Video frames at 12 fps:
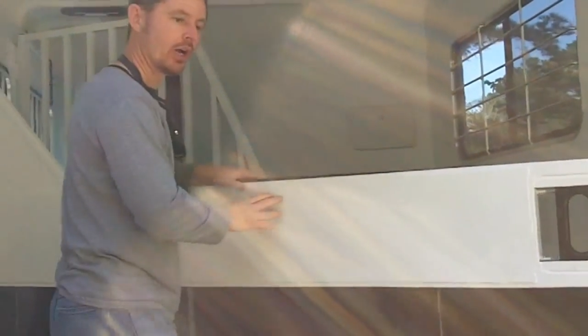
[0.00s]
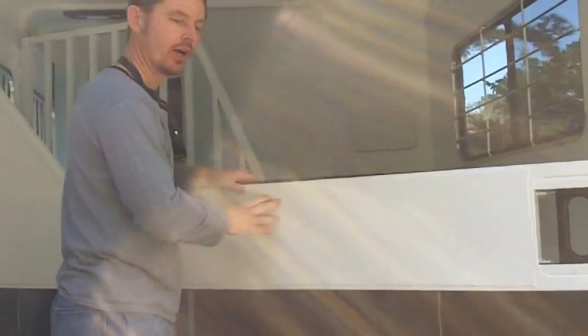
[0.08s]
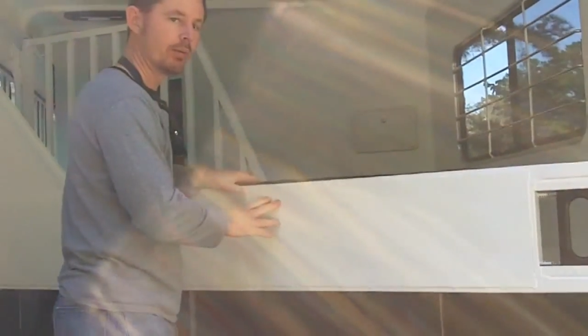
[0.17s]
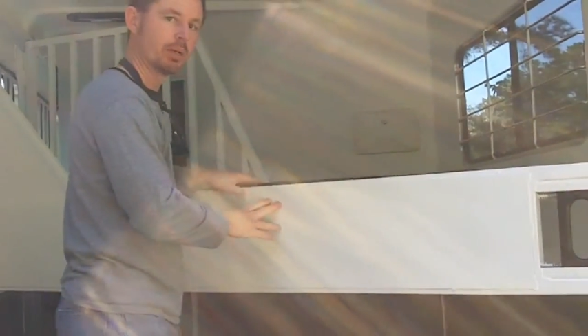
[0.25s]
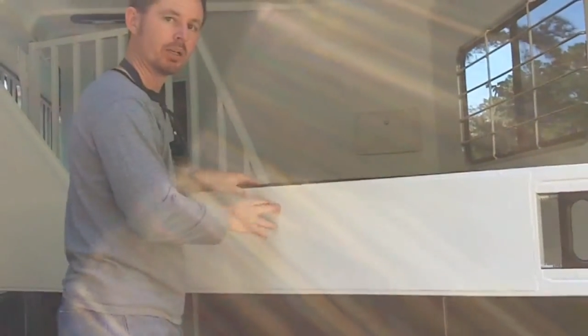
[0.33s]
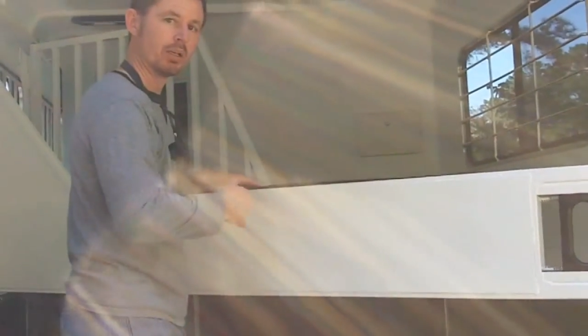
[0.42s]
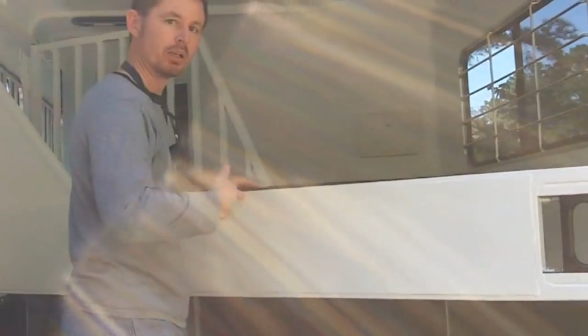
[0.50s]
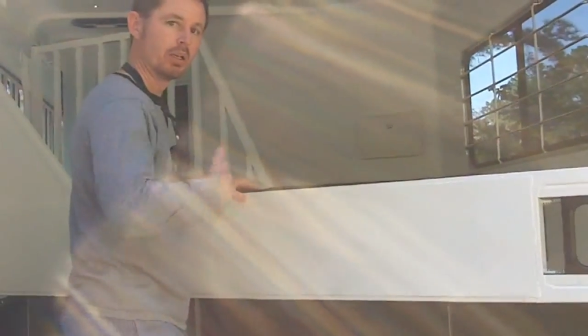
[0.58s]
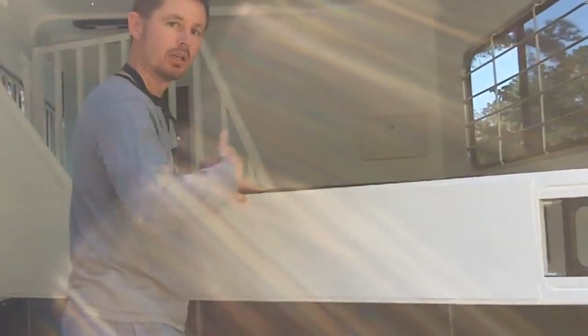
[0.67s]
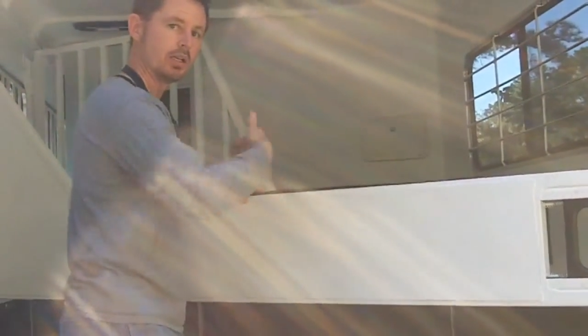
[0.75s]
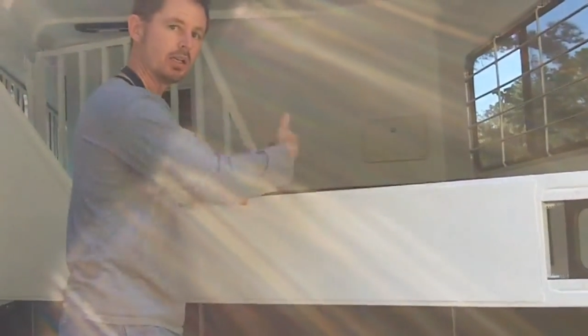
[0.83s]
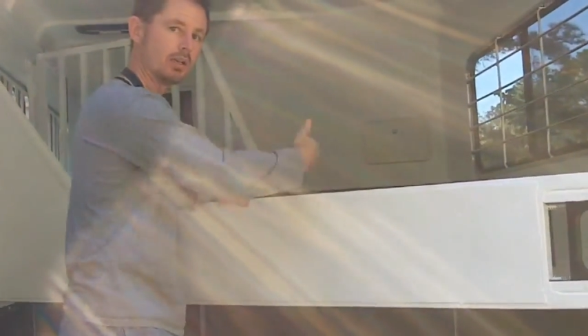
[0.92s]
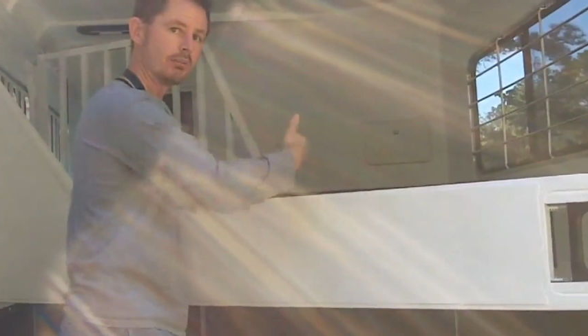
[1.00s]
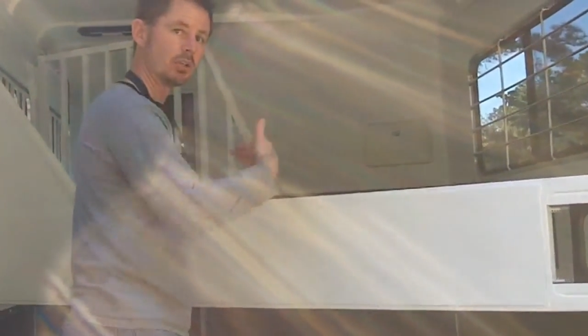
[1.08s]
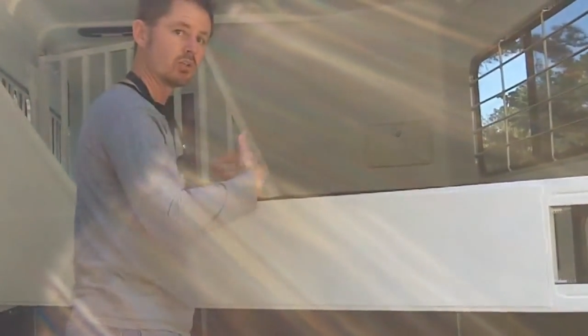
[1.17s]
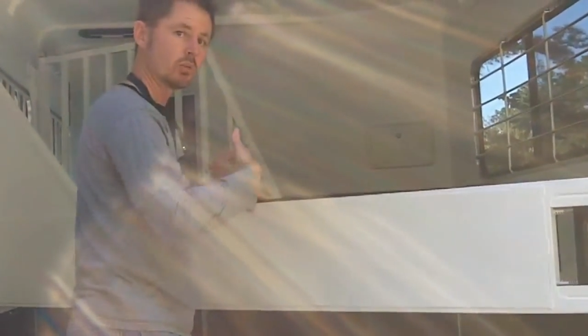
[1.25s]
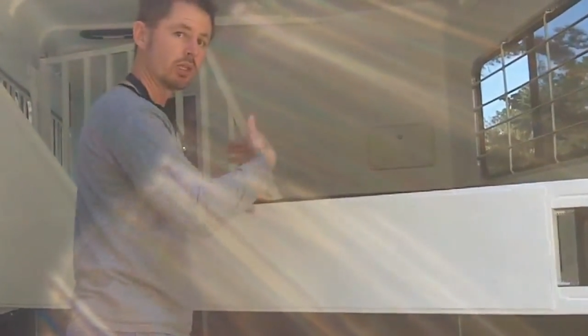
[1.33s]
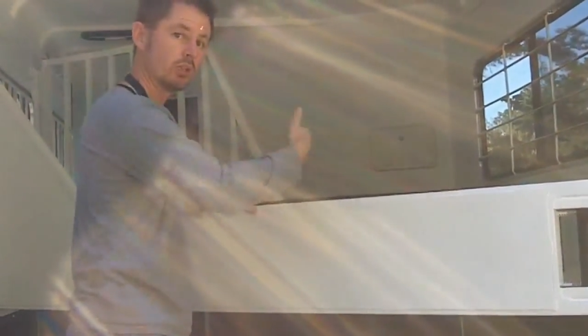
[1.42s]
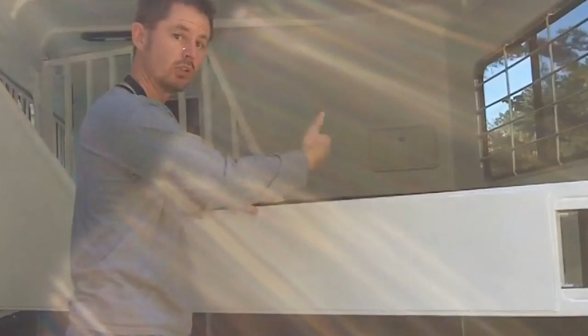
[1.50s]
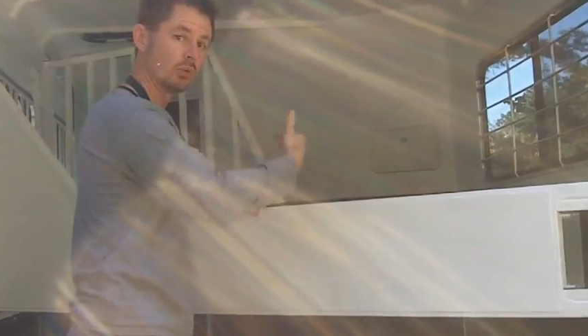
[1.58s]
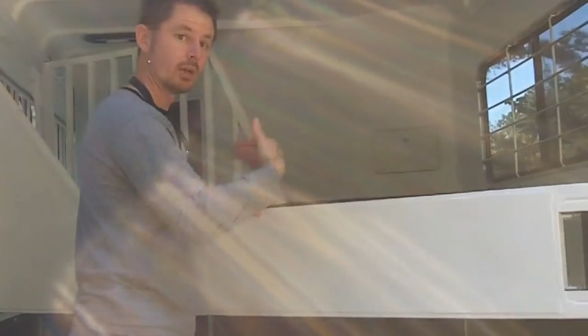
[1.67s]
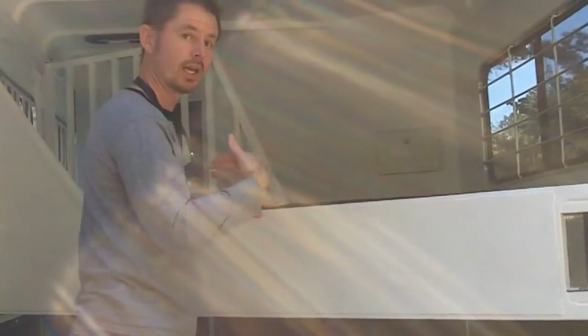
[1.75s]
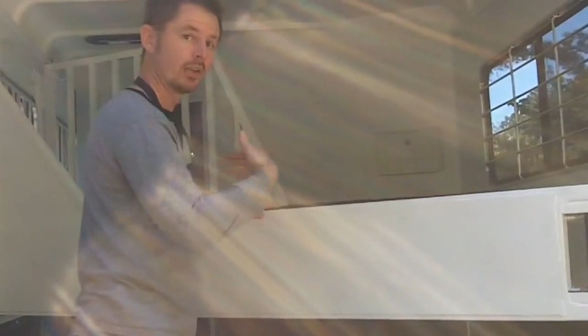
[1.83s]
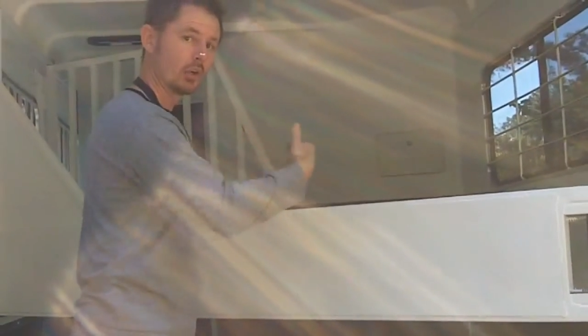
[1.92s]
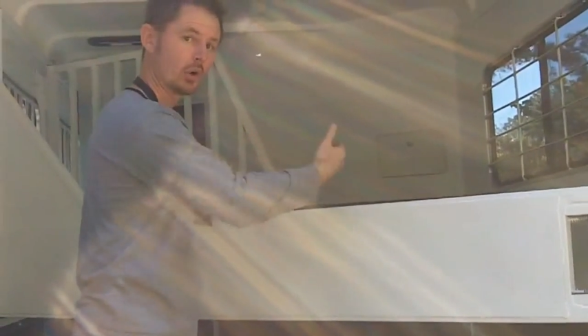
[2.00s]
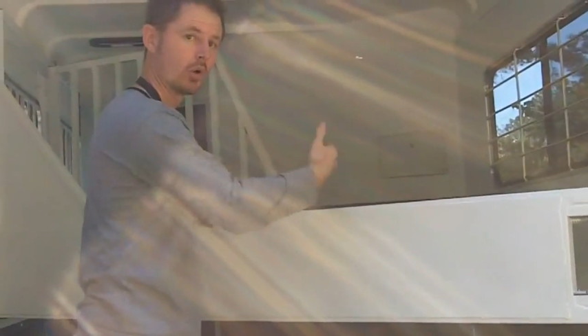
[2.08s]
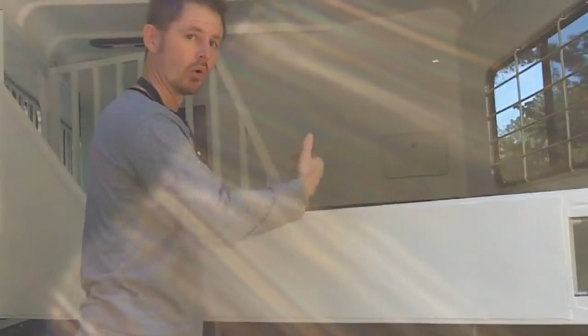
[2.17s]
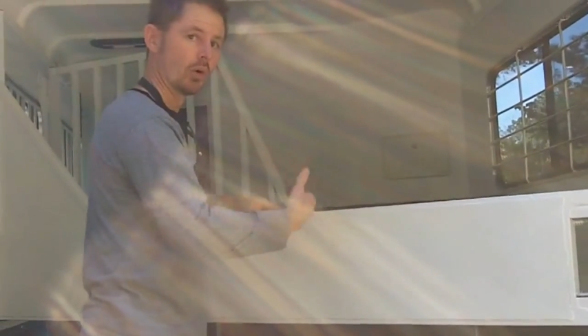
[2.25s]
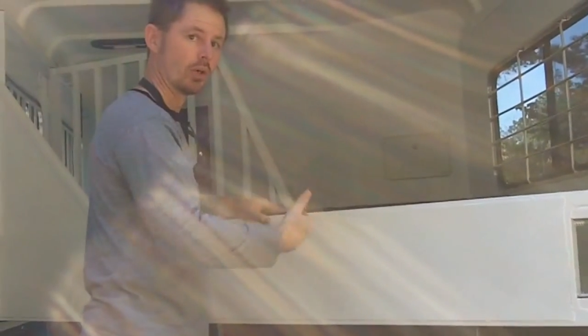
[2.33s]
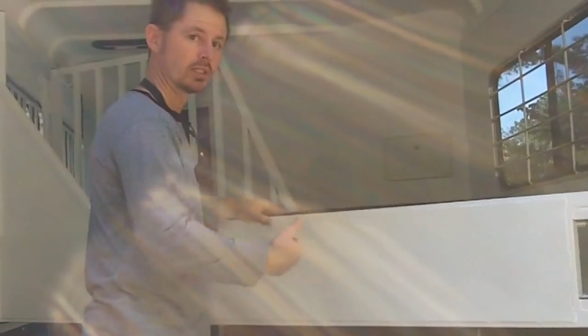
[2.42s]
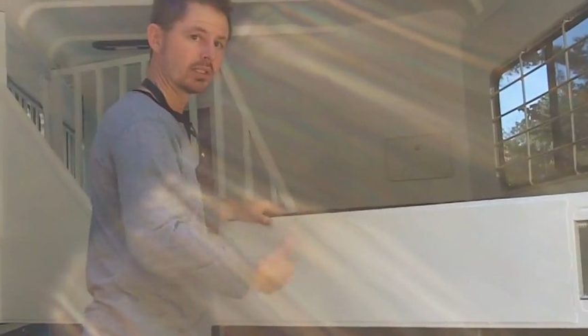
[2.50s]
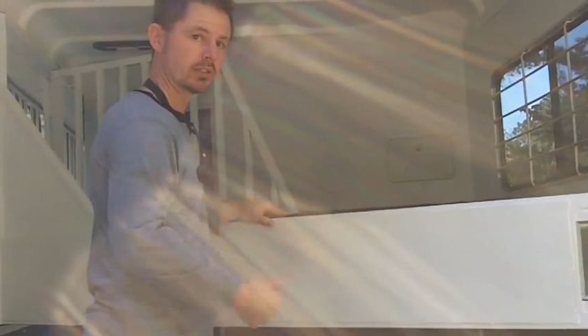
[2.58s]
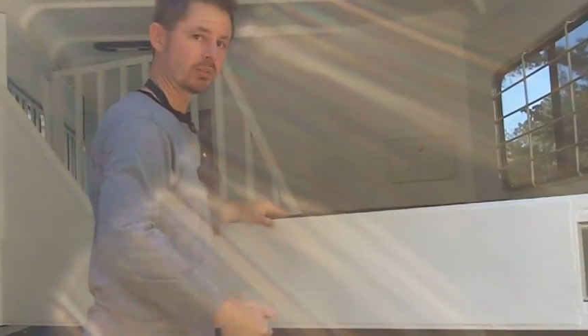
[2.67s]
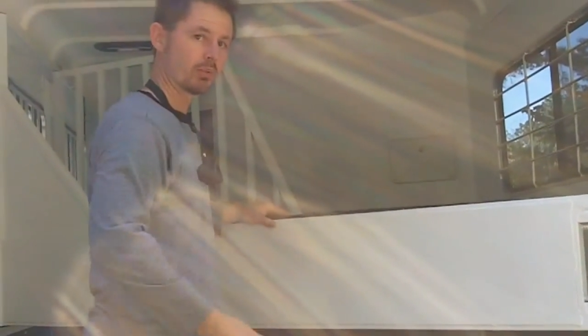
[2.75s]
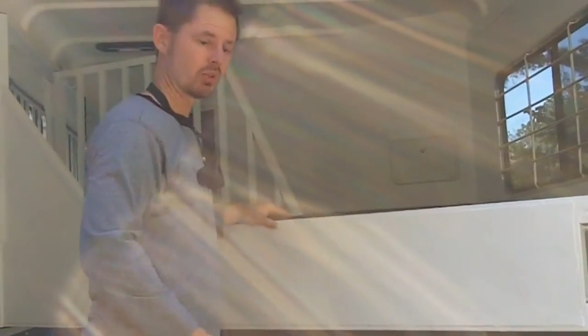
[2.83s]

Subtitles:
up in between you and your horse as a